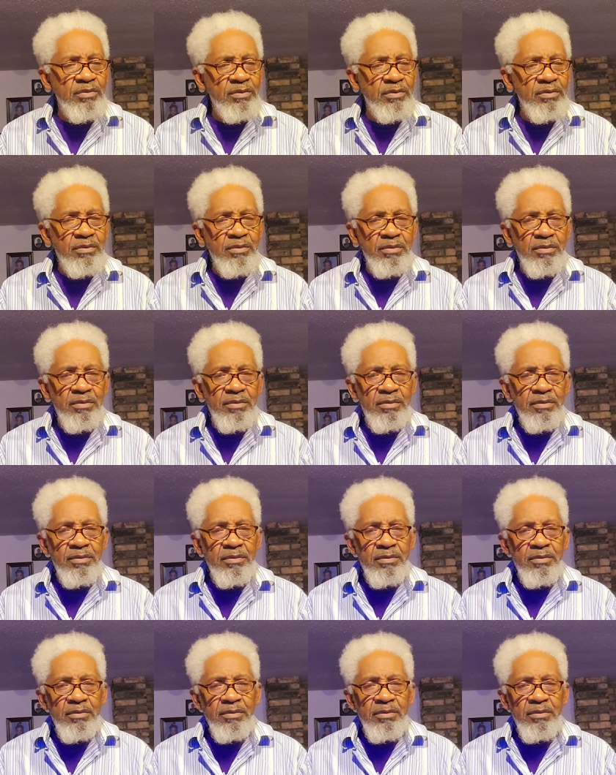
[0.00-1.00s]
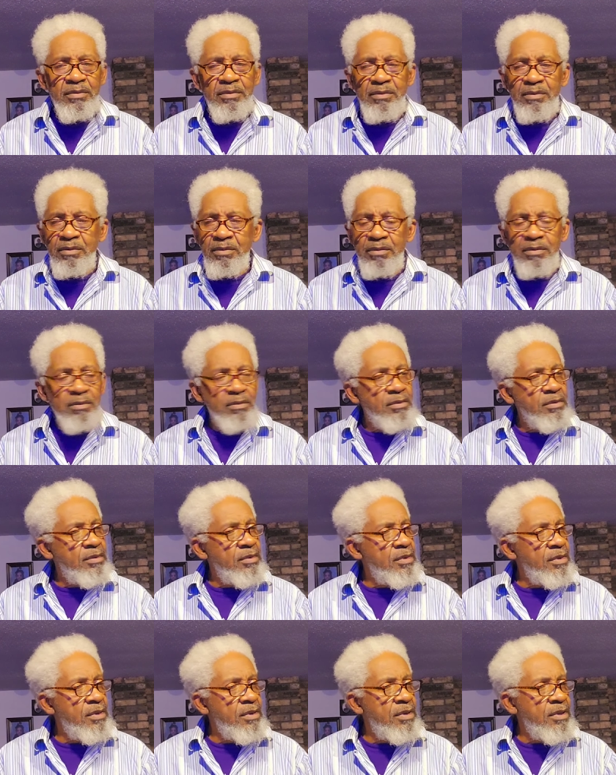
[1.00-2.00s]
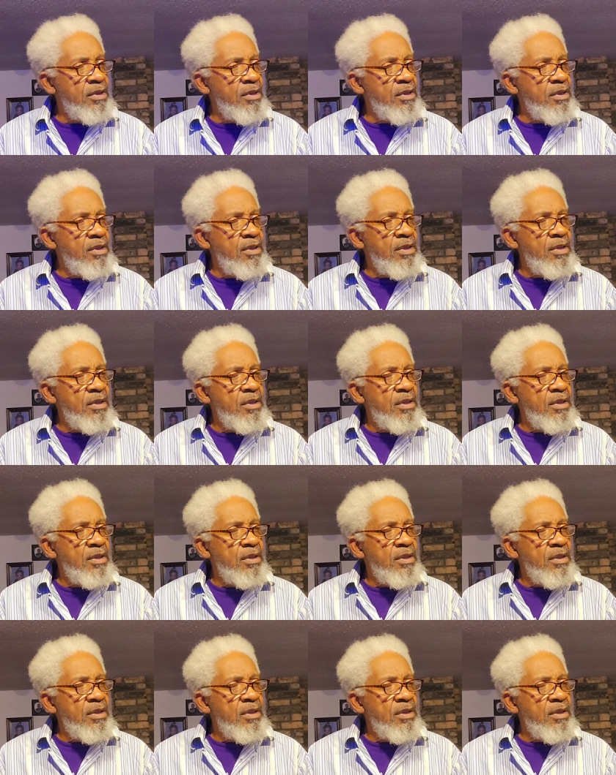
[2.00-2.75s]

No one is speaking in this clip.